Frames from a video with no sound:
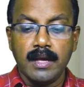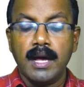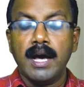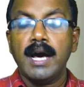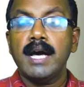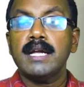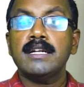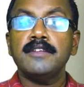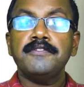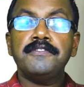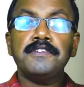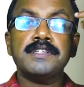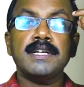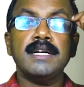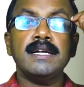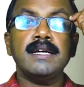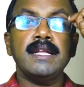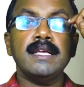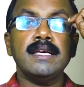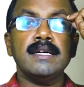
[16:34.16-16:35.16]

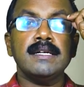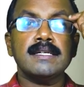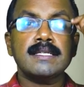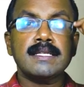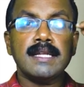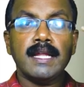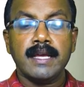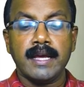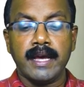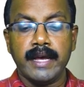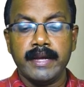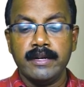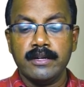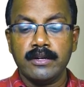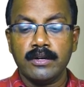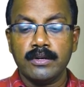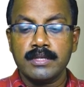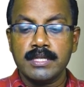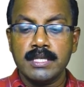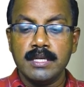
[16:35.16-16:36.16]
Artificial tears like
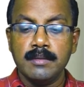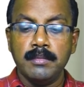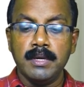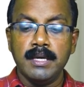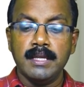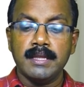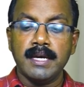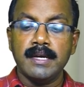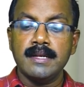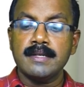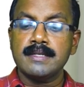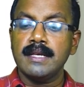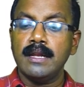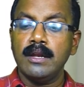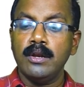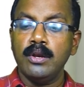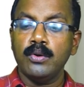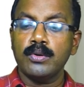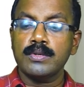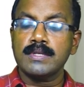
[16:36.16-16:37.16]

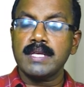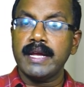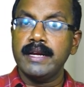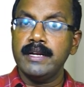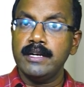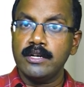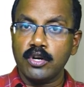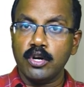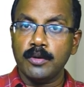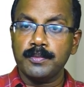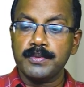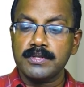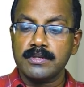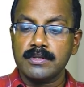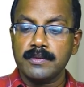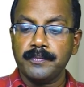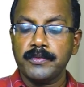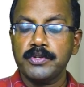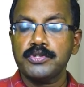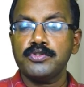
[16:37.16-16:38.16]
hydroxymethylcellulose eye
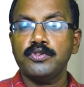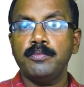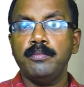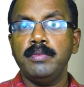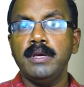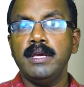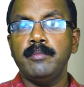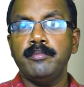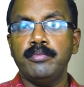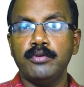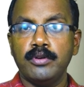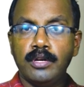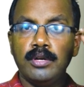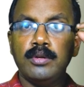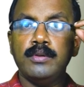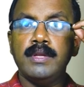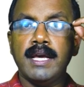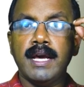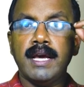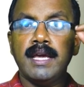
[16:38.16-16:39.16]
drops should be put
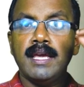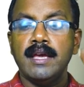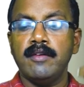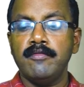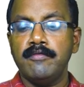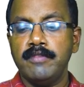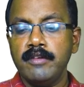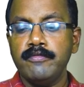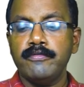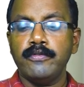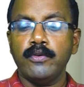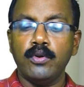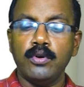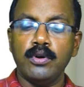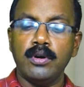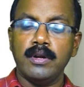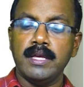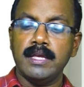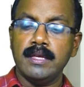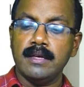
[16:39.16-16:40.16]
into the eye every
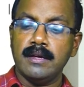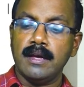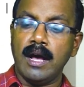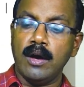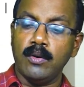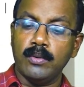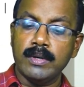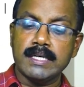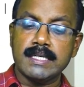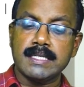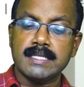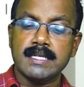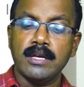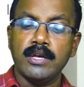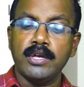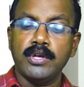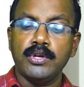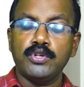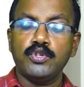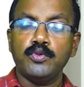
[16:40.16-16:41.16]
4 hours
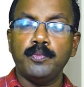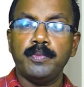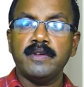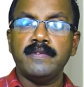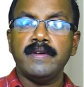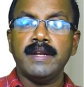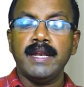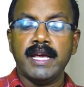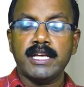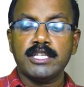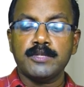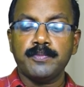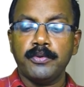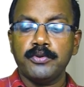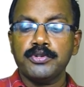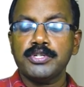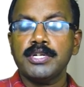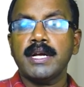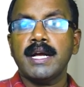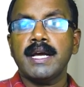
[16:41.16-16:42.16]
to prevent
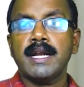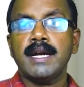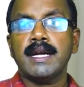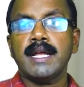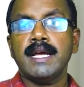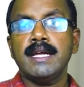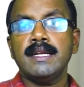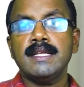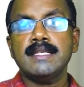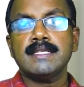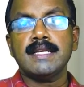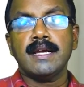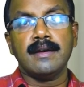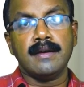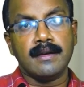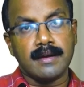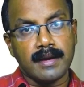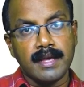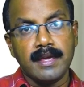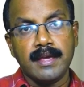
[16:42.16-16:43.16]
exposure keratitis
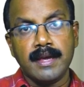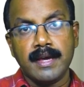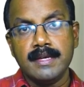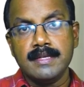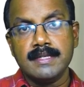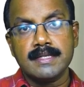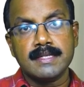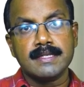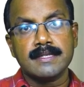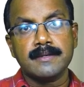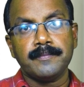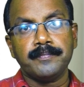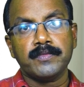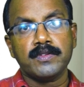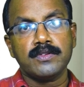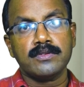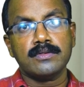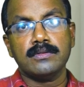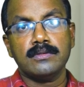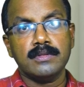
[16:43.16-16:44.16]
and dry eyes.
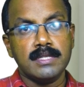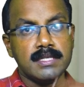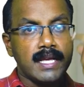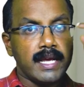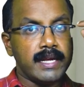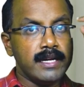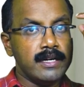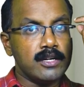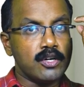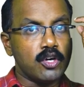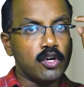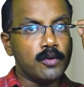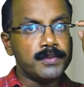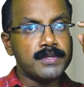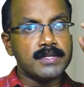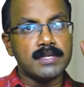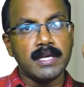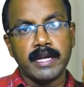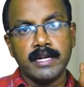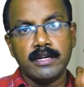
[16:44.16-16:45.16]
So these eye
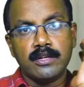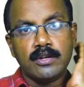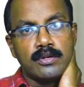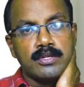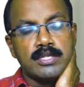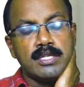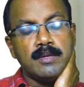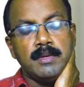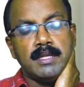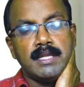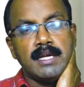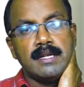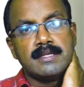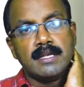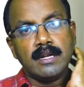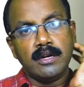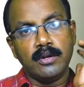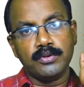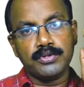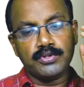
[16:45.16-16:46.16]
drops,
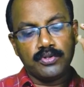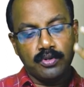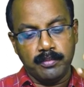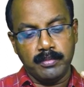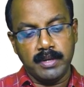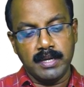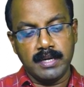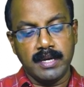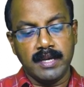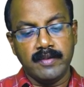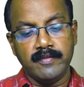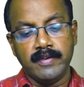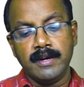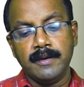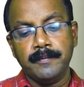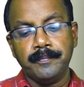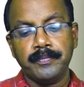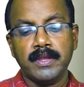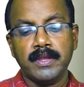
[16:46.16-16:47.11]
hydroxymethylcellulose should be given.